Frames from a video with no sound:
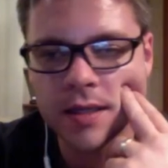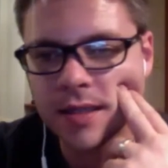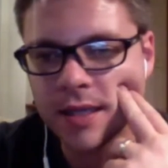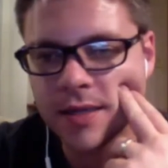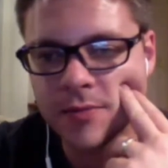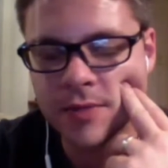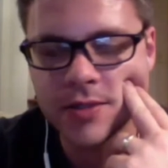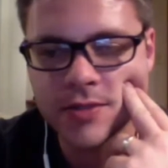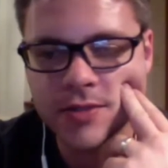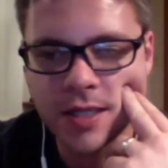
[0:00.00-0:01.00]
and when you
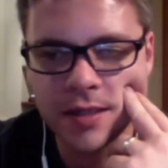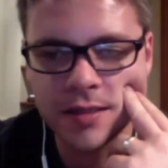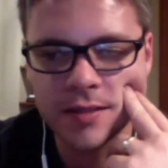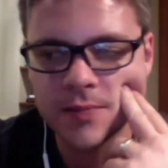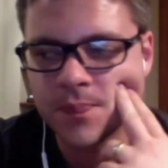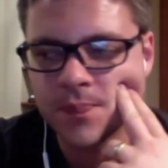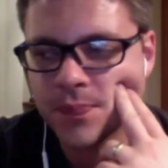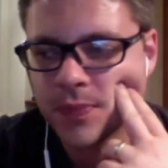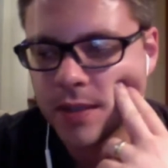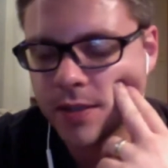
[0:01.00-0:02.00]
said,
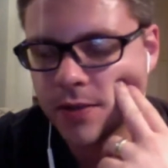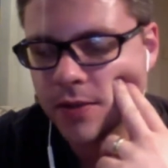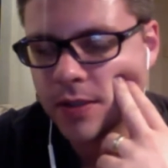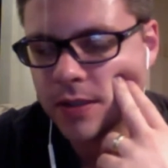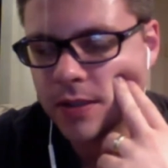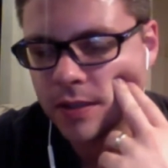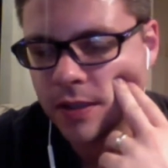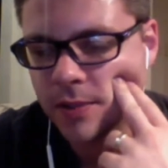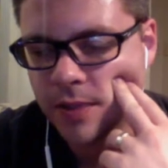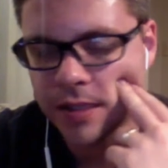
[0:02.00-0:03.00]

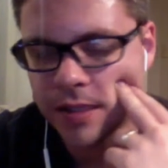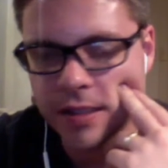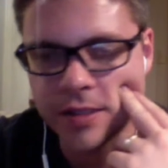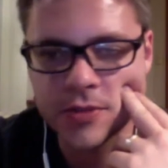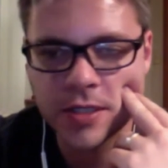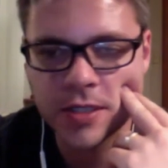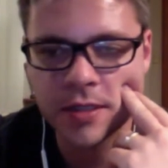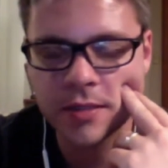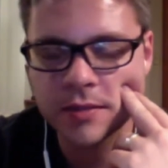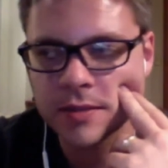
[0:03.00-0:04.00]
it being
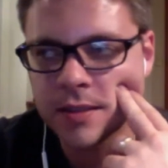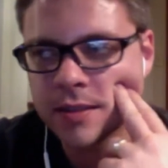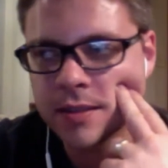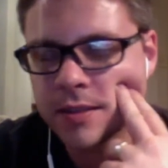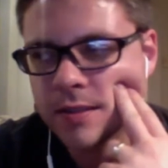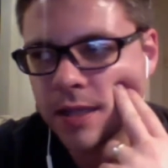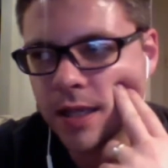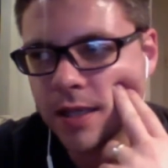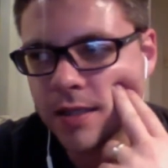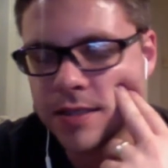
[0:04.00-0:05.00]
interesting
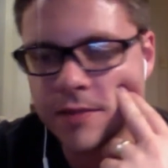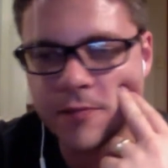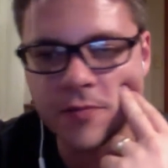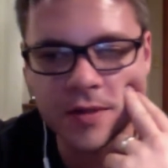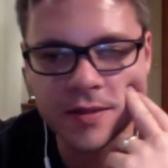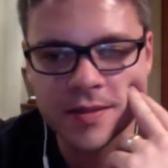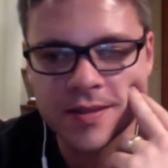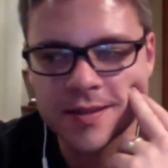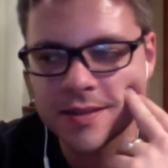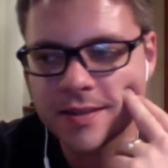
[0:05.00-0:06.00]
and different,
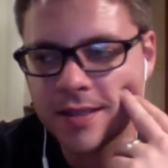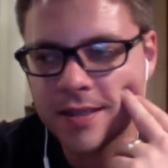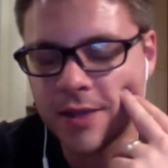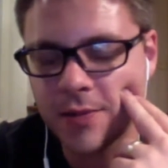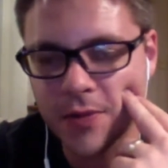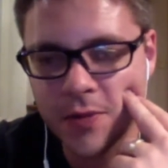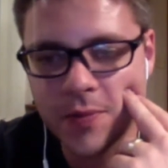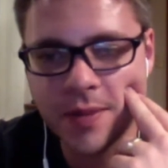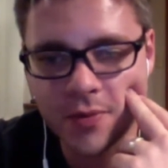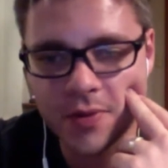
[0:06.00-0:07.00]
it would
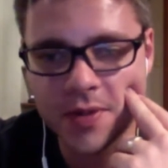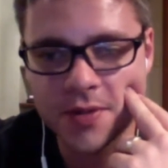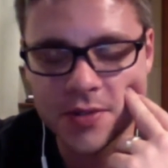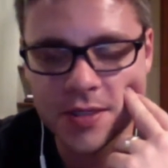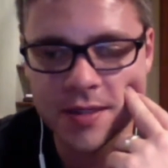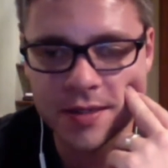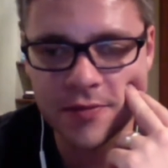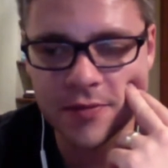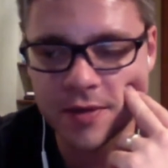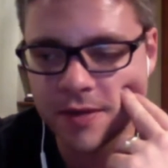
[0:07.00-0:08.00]
be more interesting and
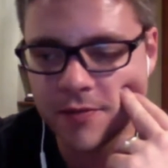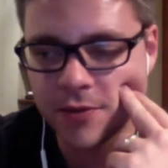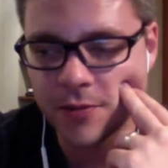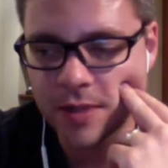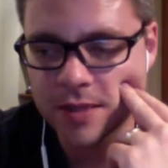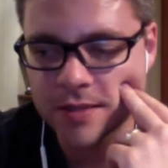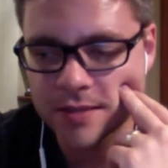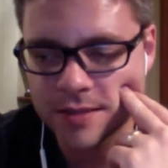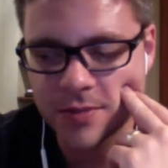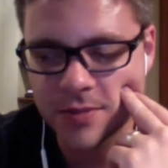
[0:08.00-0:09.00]
different if there wasn't
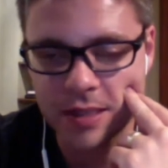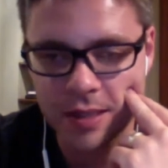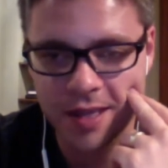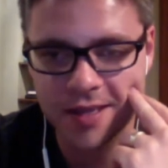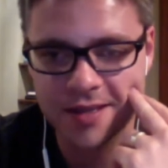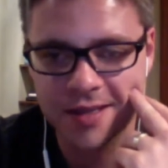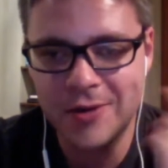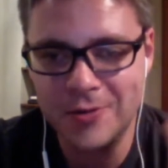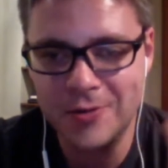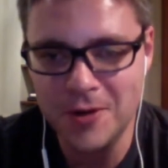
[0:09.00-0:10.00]
something like
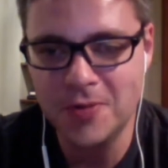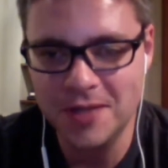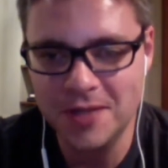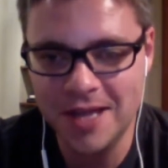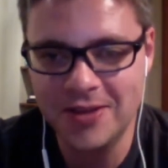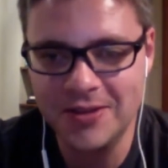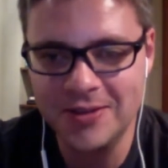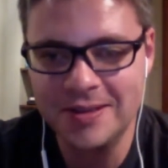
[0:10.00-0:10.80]
Rebel Yell